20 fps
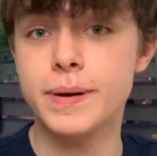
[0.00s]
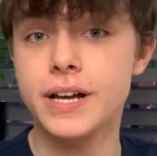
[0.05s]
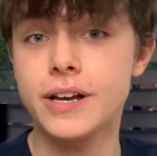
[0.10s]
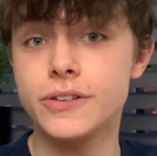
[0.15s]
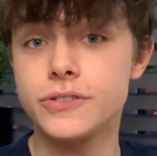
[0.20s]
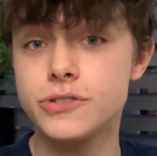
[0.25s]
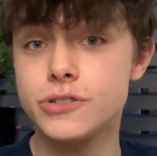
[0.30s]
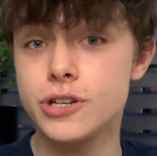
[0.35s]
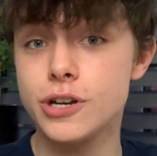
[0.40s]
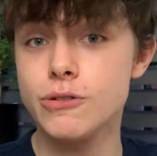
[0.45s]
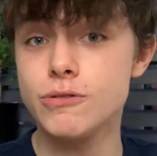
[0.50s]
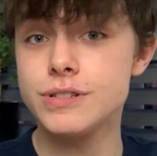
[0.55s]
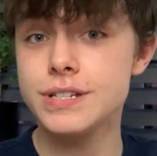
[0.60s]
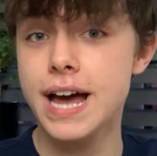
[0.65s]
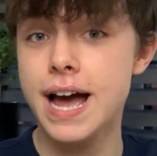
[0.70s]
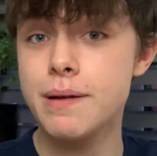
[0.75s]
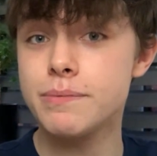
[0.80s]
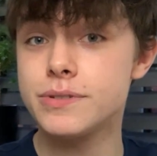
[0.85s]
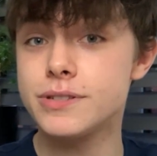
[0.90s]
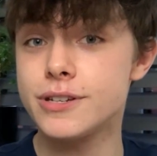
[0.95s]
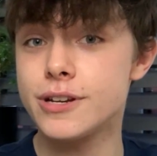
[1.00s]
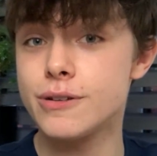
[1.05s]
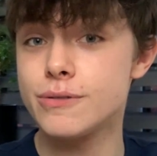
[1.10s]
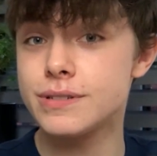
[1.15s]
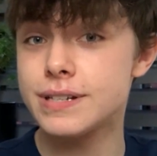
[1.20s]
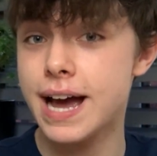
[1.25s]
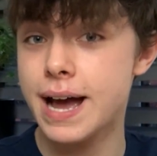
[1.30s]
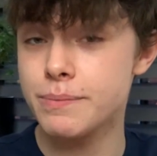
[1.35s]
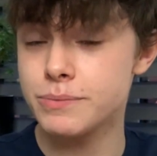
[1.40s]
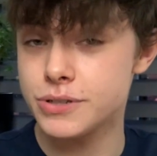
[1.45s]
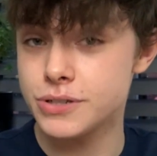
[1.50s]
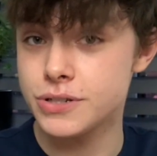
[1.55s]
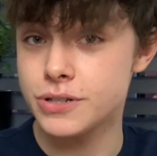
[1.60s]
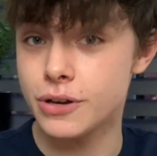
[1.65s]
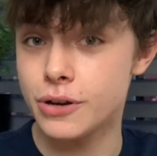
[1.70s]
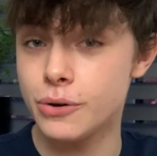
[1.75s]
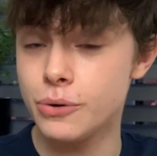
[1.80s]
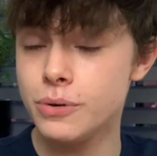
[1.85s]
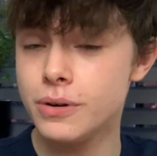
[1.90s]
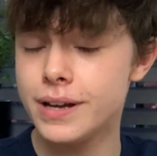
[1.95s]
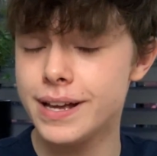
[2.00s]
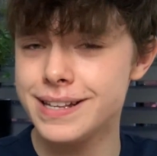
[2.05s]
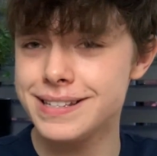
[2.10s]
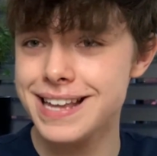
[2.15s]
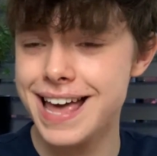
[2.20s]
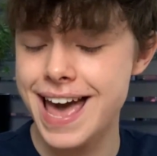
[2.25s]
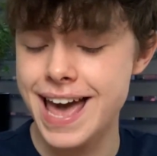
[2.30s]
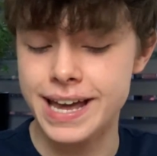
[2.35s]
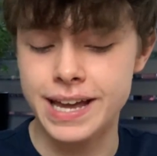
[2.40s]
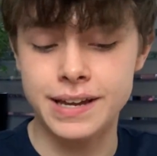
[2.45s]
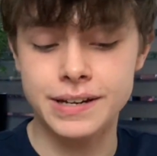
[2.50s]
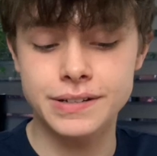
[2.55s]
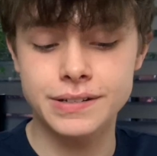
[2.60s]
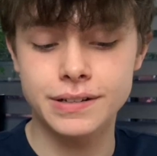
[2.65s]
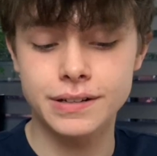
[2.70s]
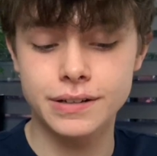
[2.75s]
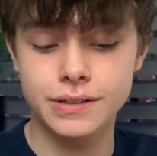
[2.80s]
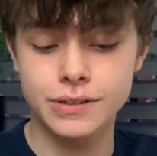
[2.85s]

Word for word: because two times two times two is eight.